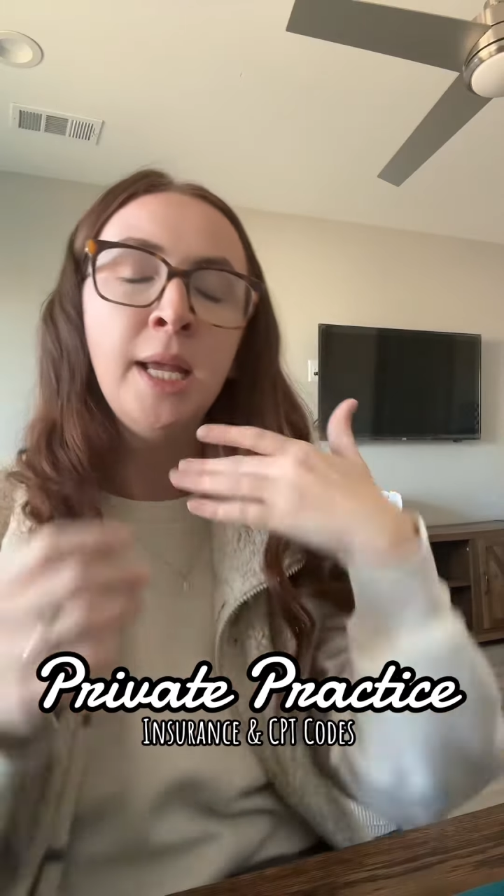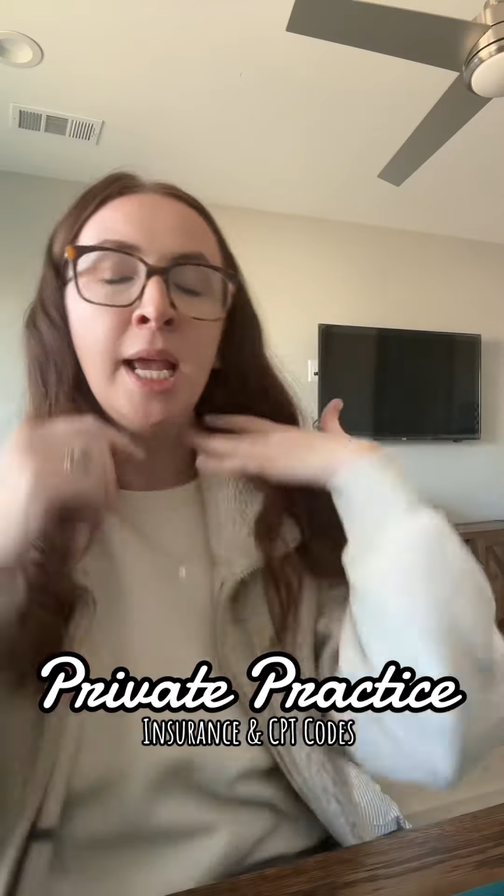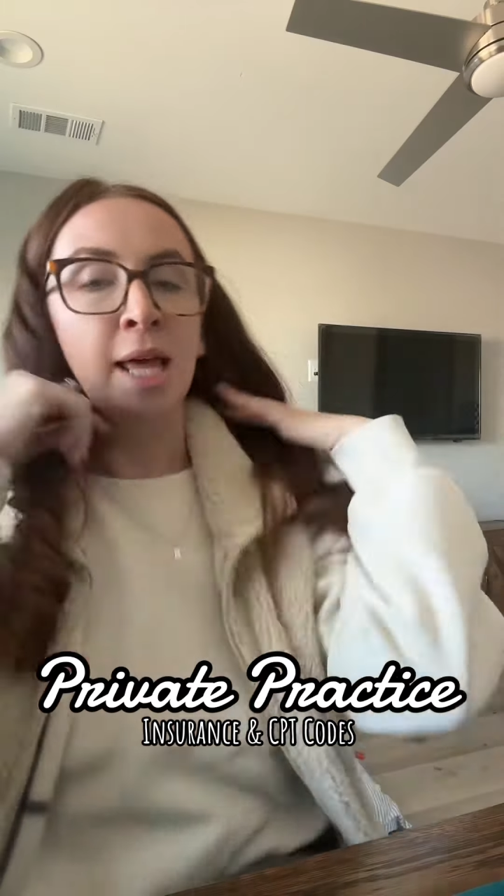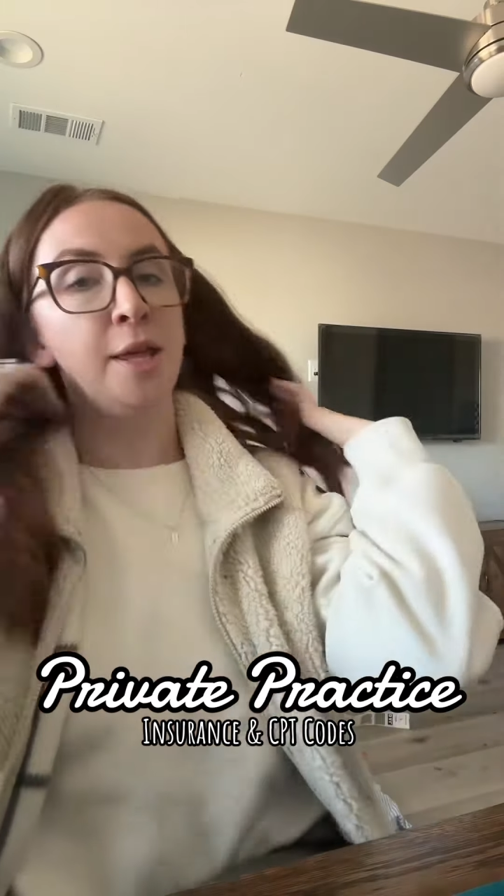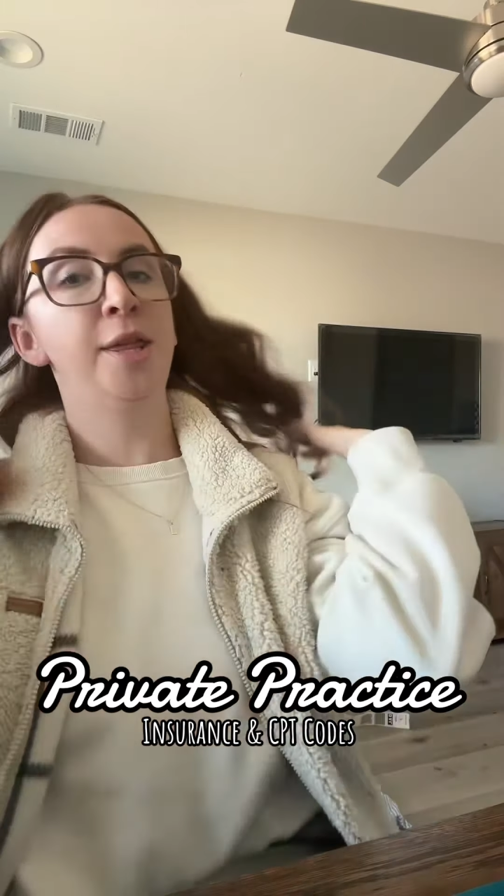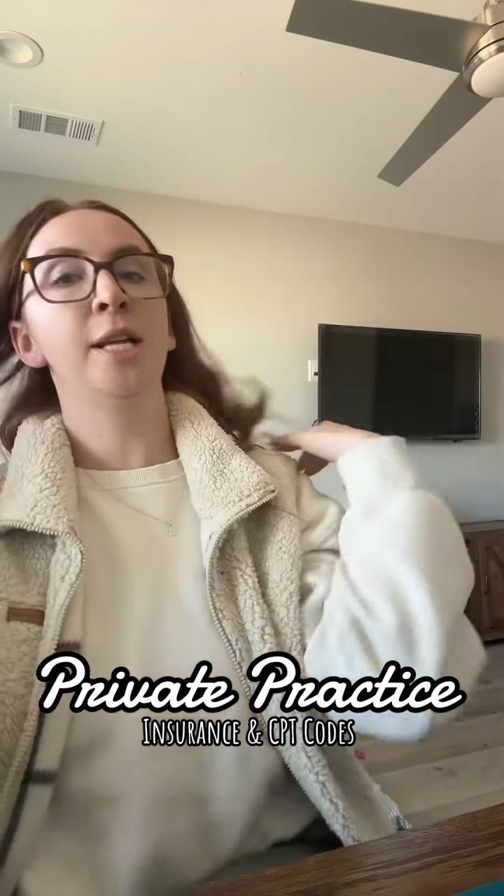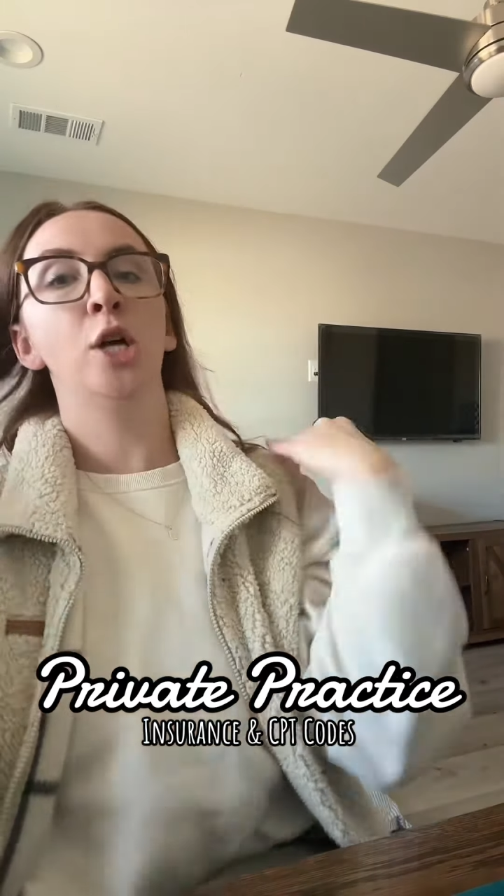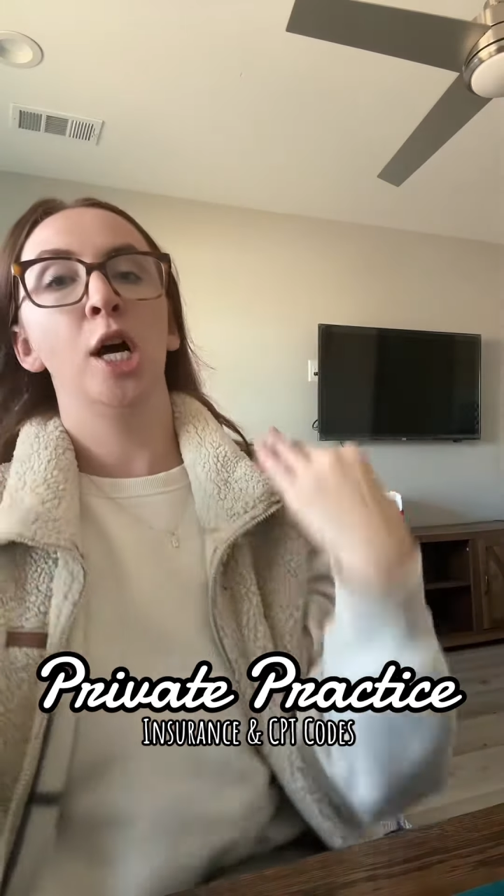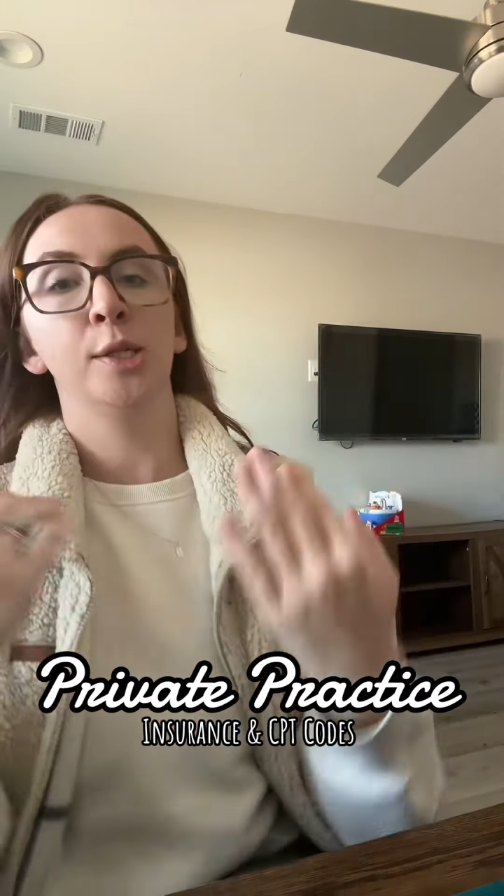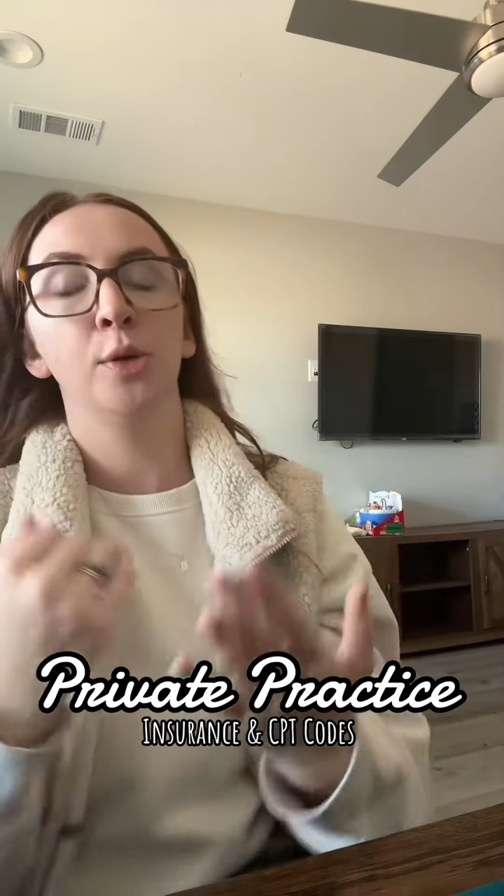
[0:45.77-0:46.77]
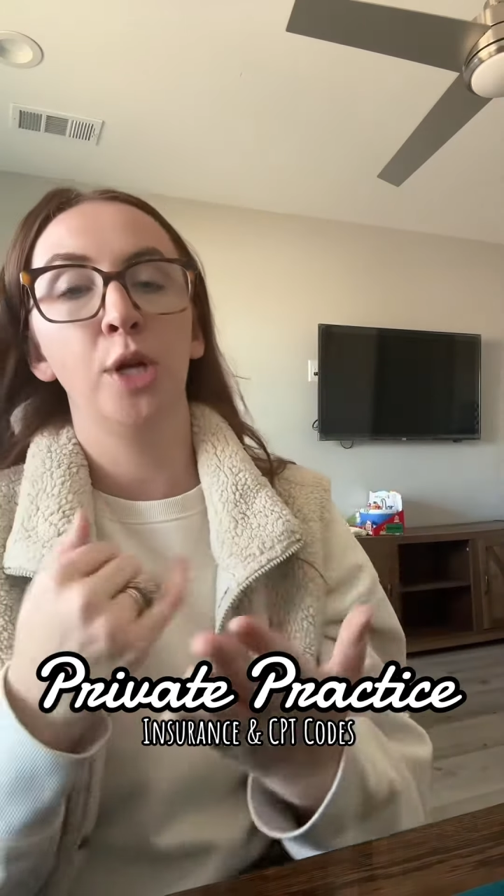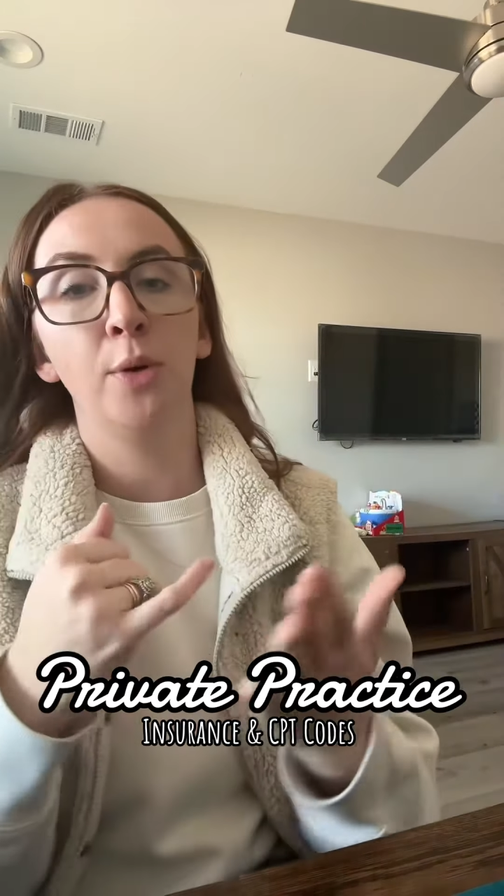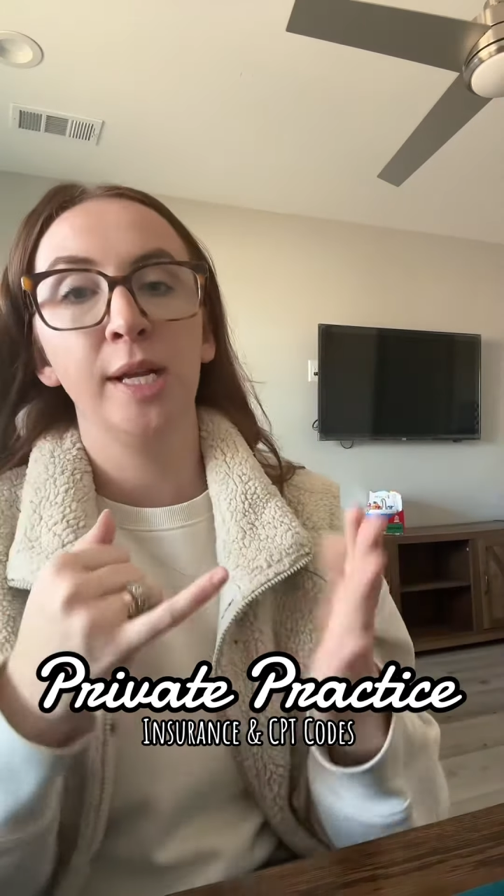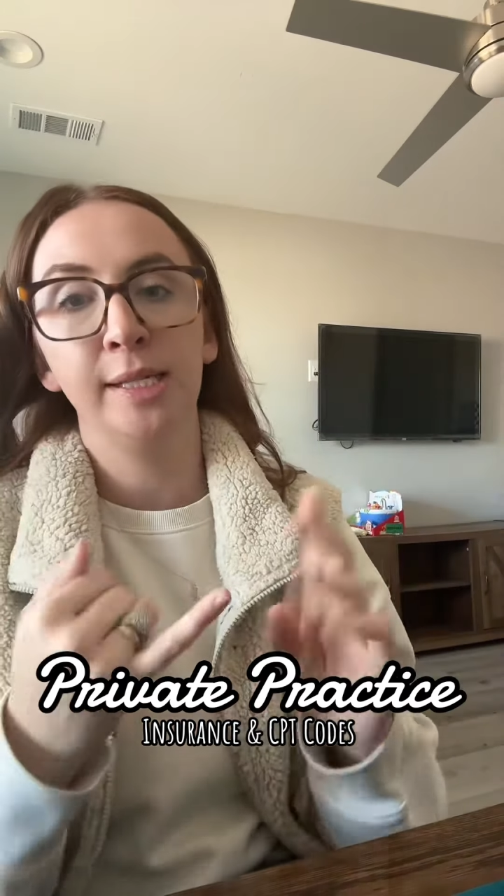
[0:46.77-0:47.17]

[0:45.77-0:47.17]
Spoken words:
The thing to also note is